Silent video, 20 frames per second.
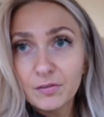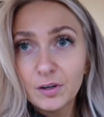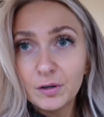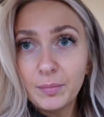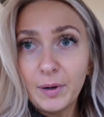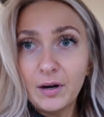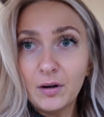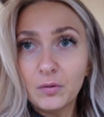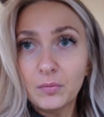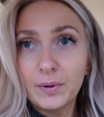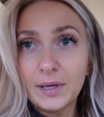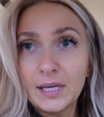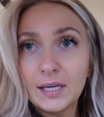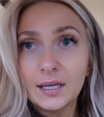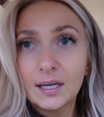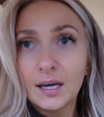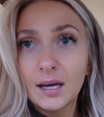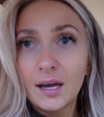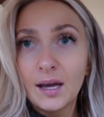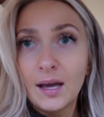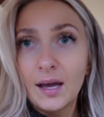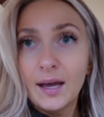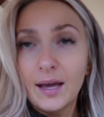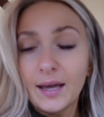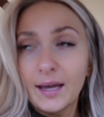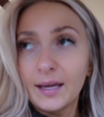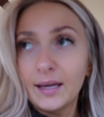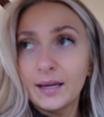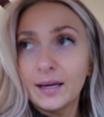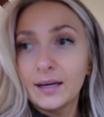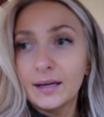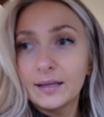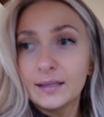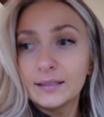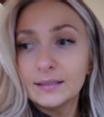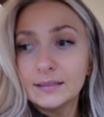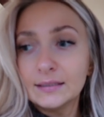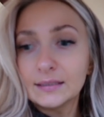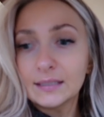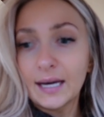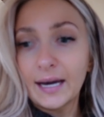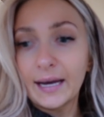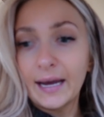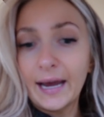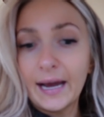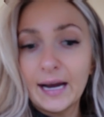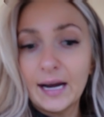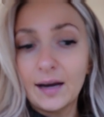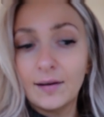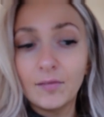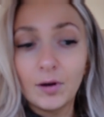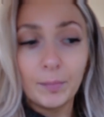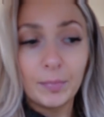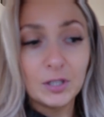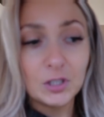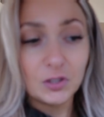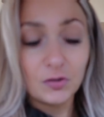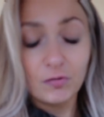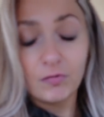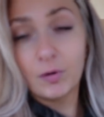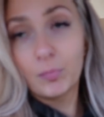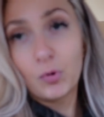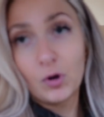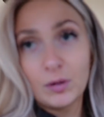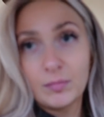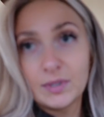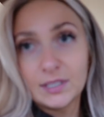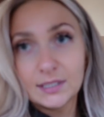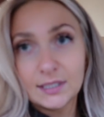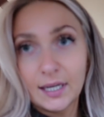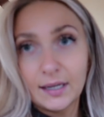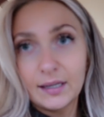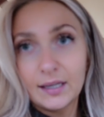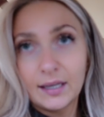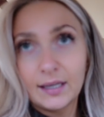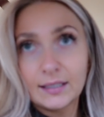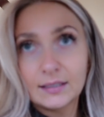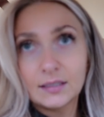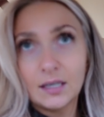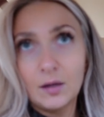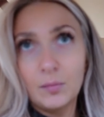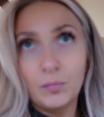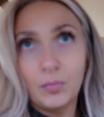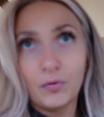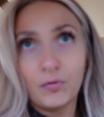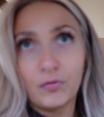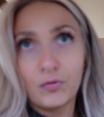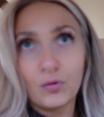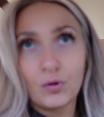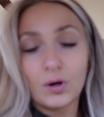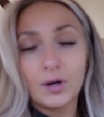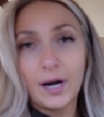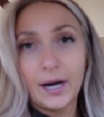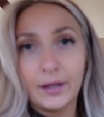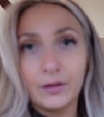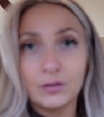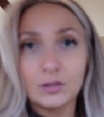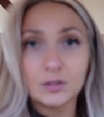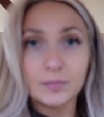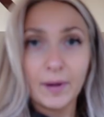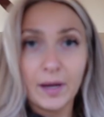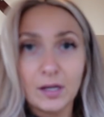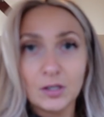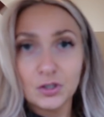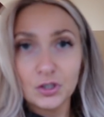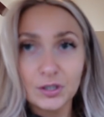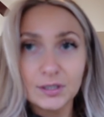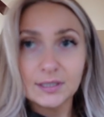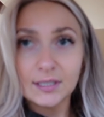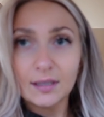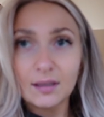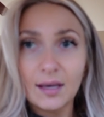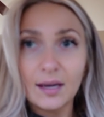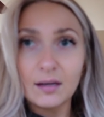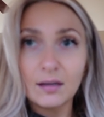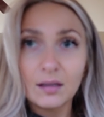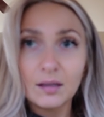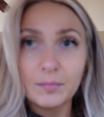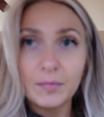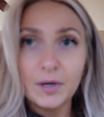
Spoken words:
for about a week, and I have a bunch of appointments I need to get done before I lose my insurance at the end of the